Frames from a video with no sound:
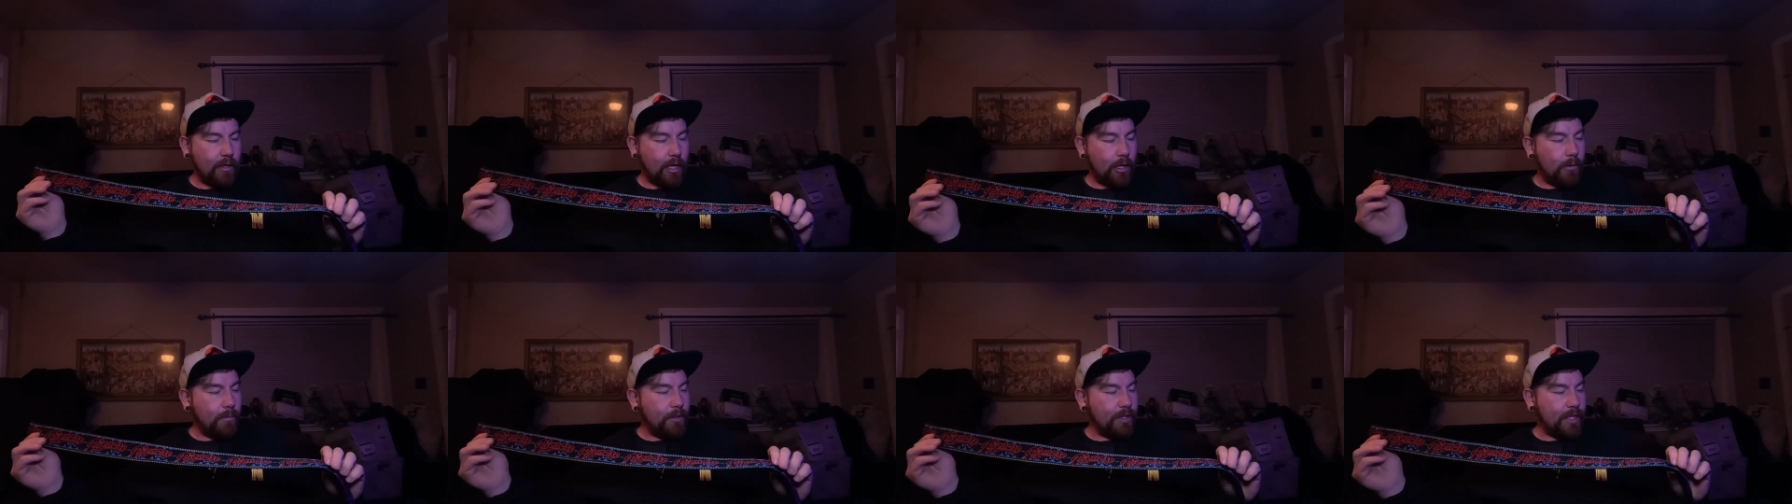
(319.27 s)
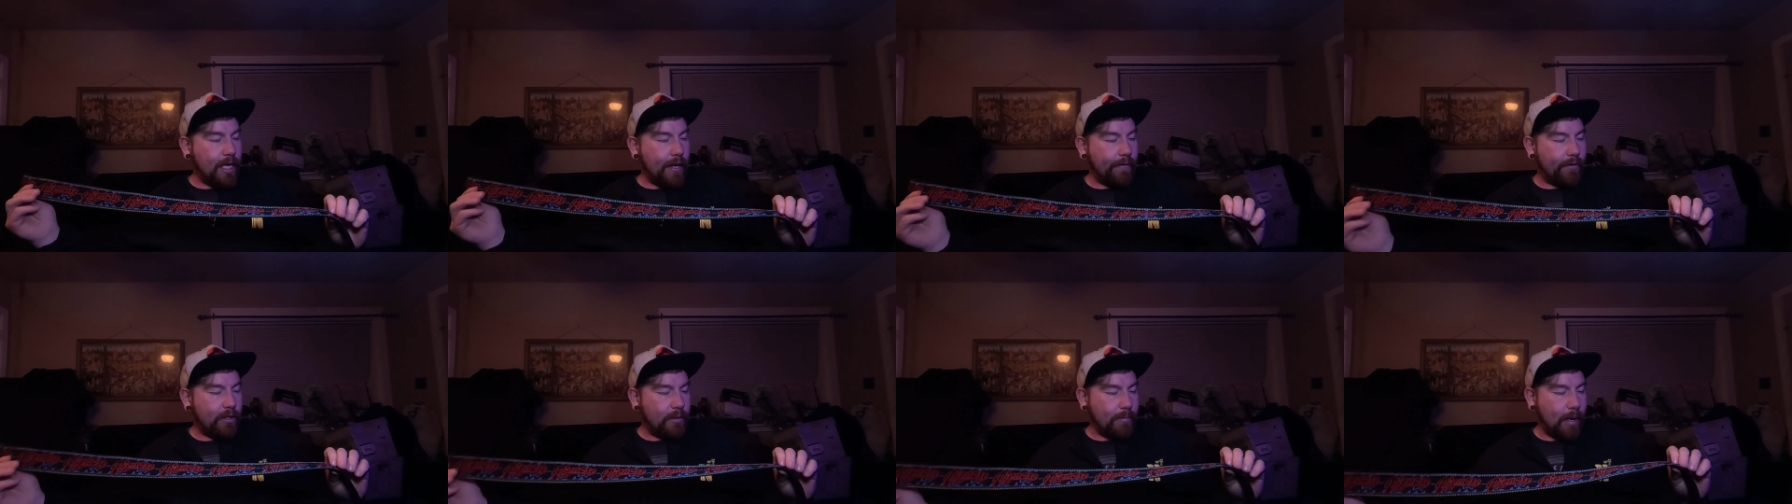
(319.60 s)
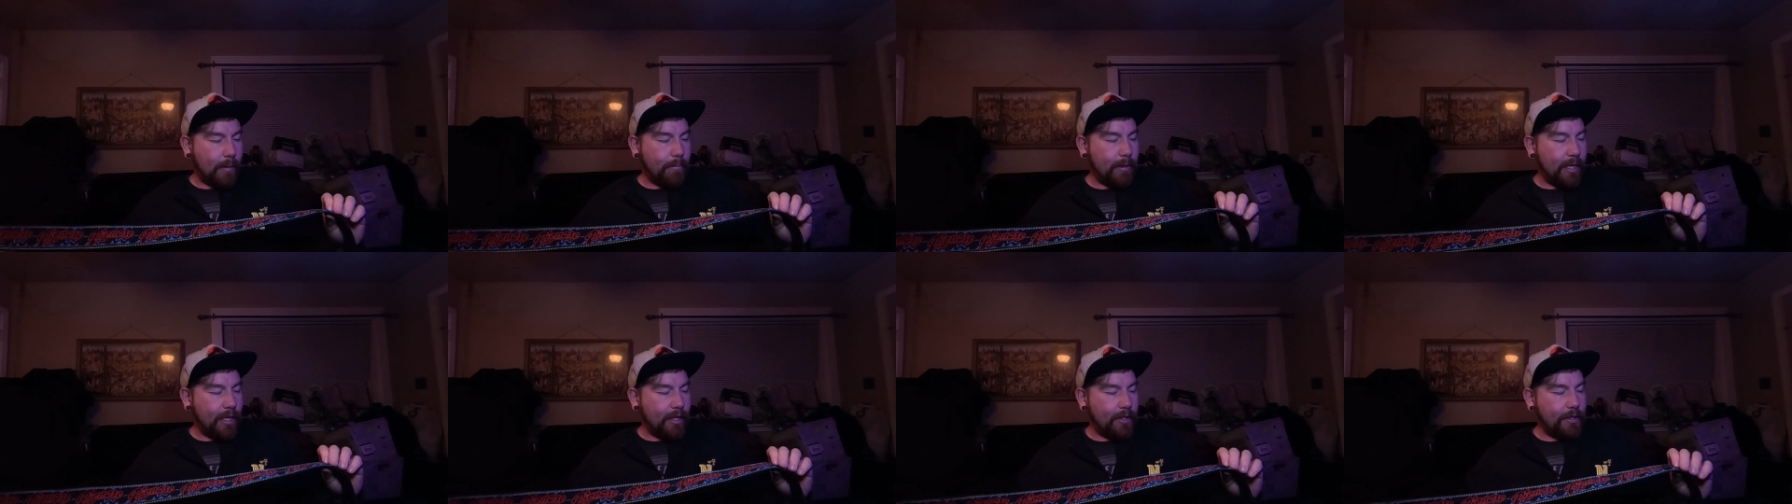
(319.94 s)
I almost gave it to
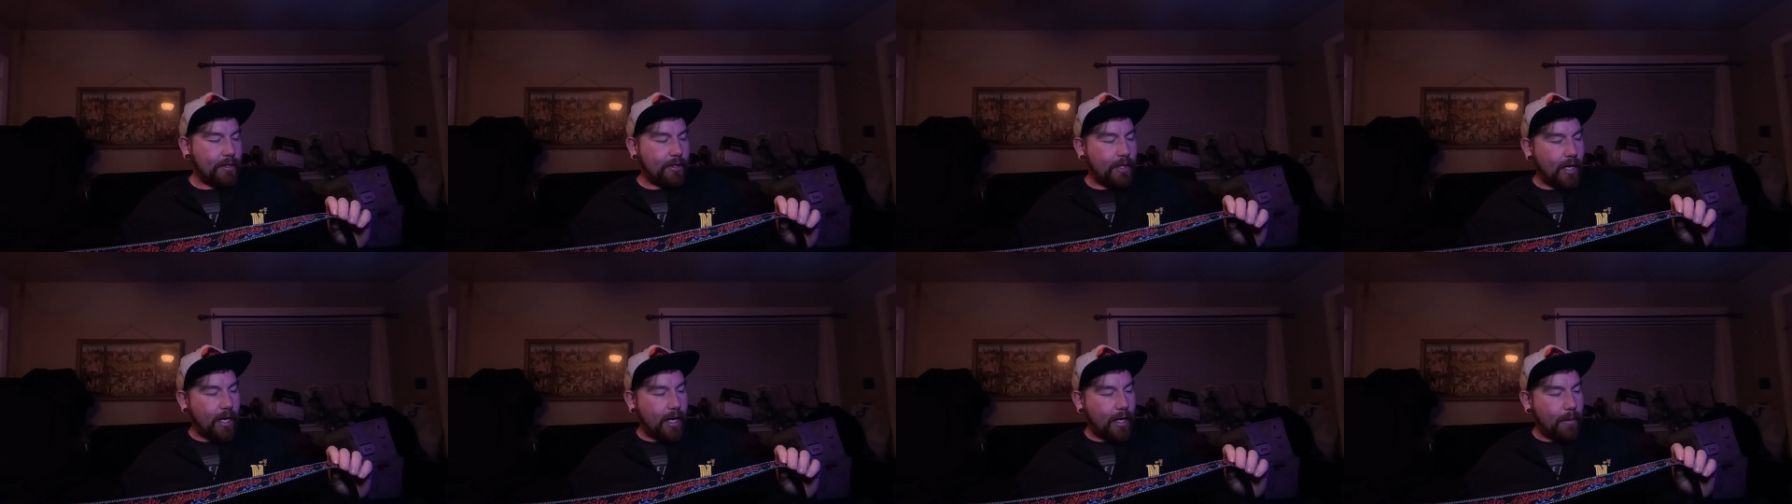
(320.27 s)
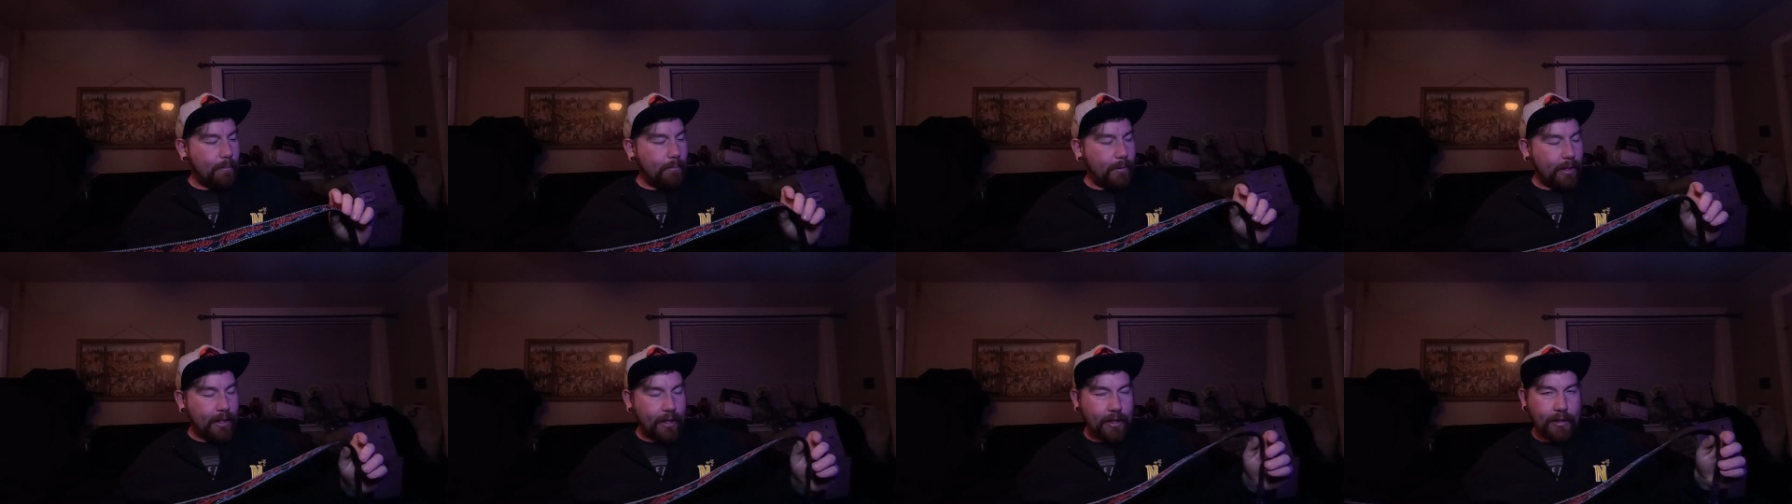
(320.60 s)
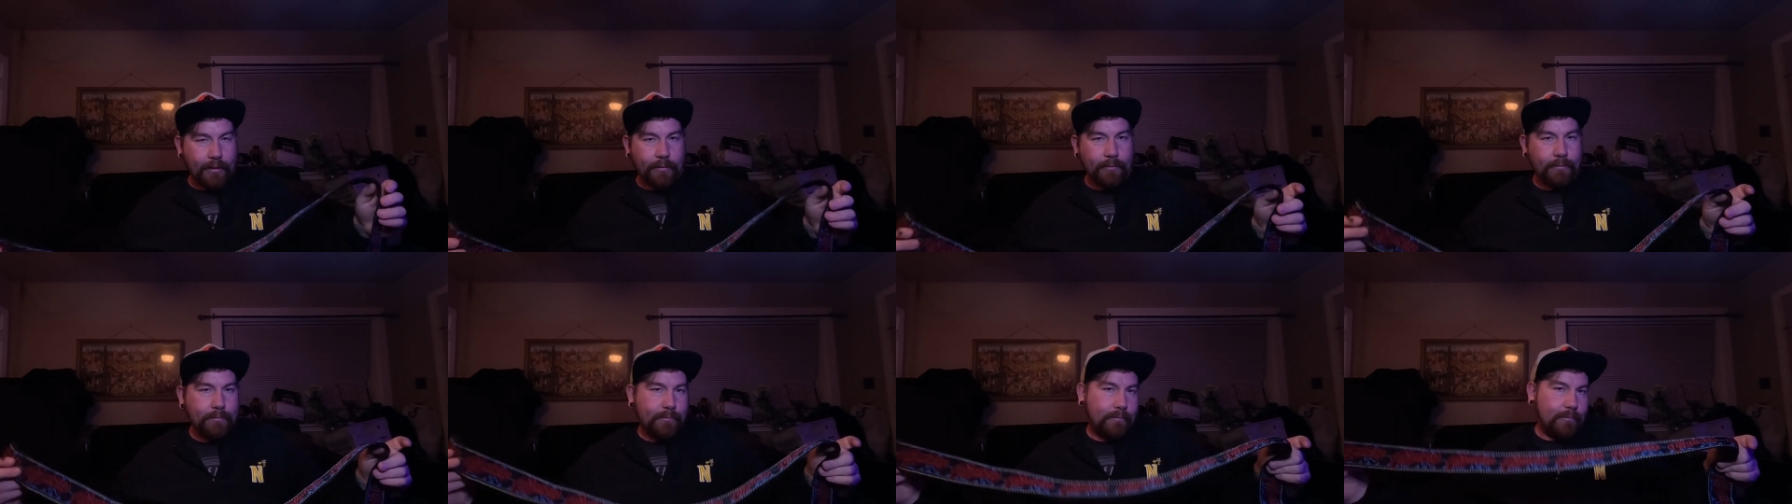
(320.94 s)
my buddy Scott,
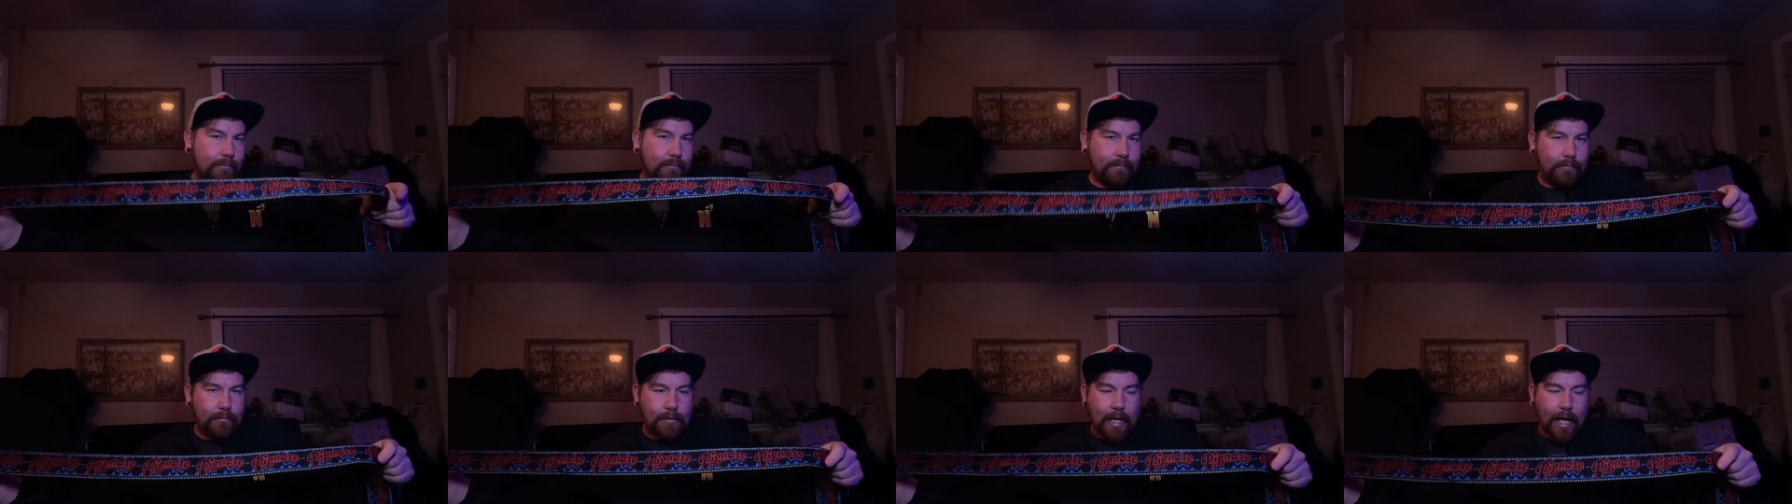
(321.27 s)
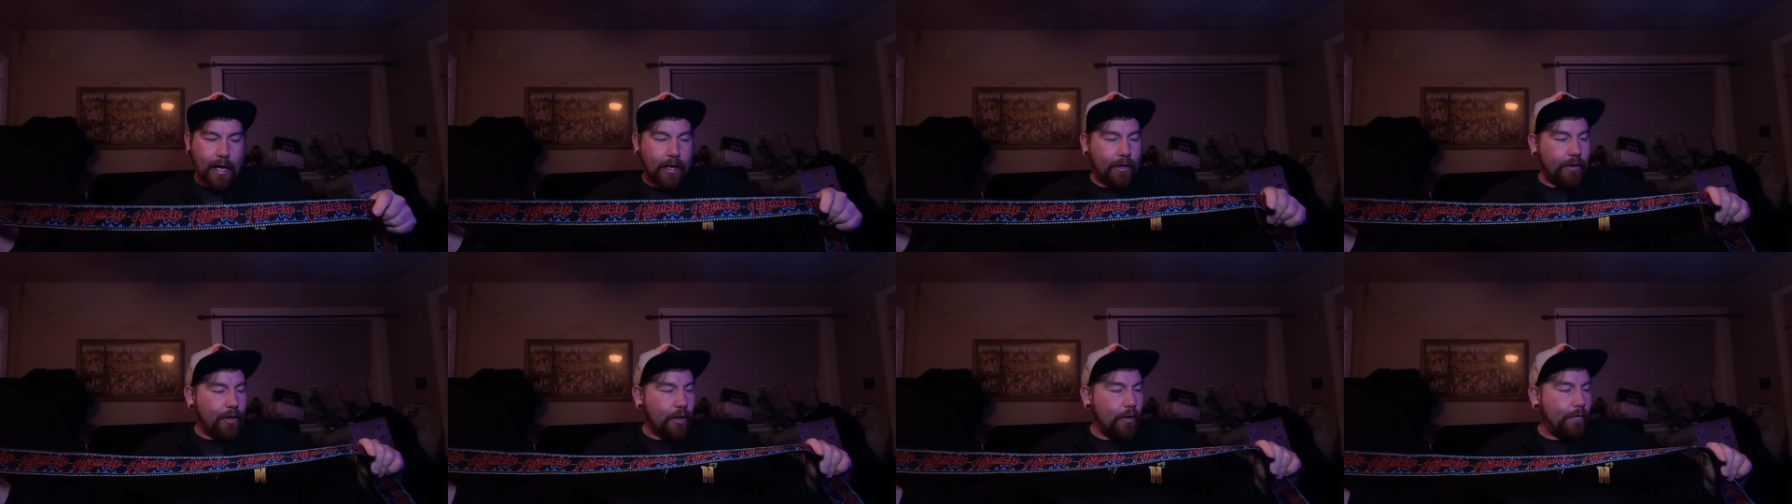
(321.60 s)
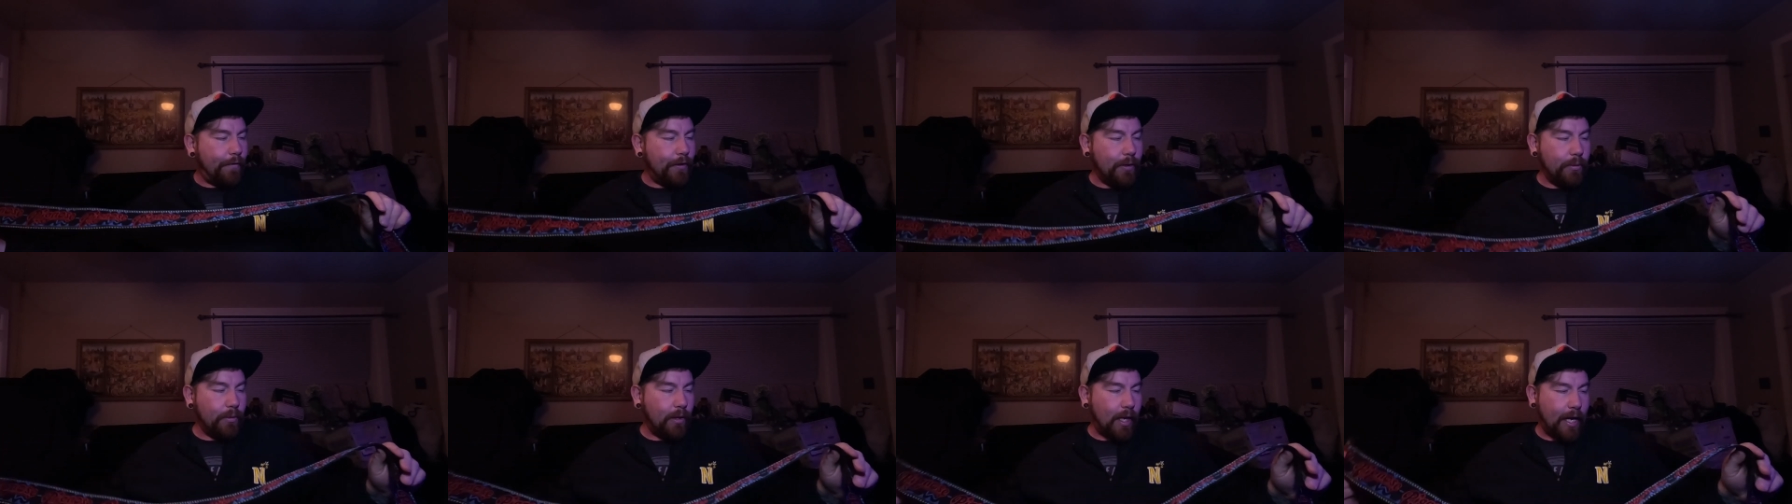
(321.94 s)
but I don't know
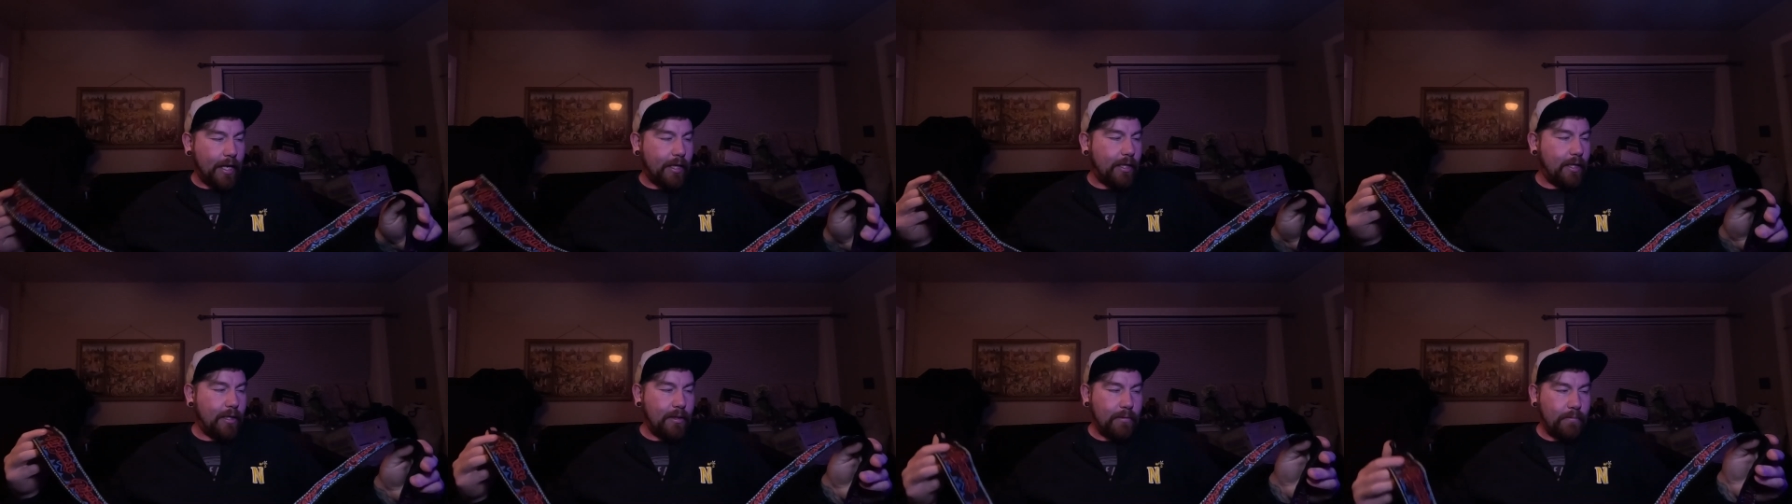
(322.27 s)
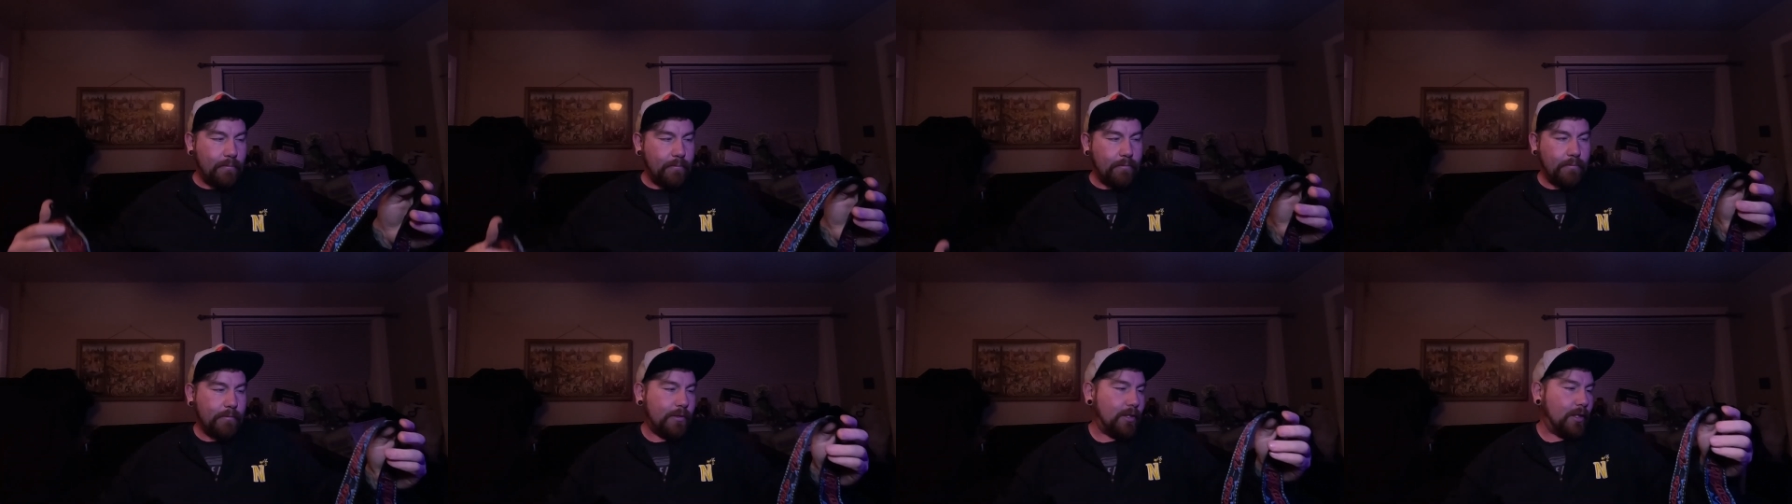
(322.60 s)
if he would like it.